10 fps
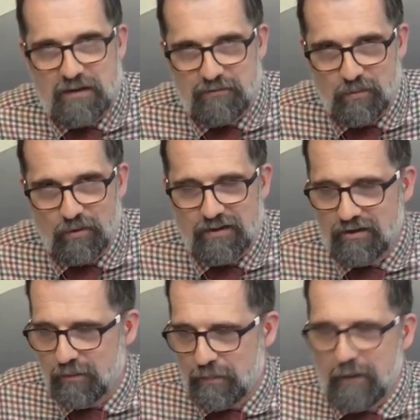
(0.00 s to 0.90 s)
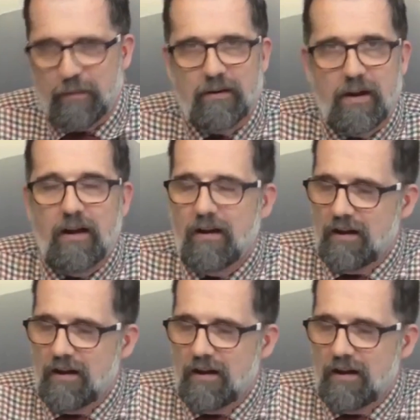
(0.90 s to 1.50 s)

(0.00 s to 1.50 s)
I was quoting your paper, yeah.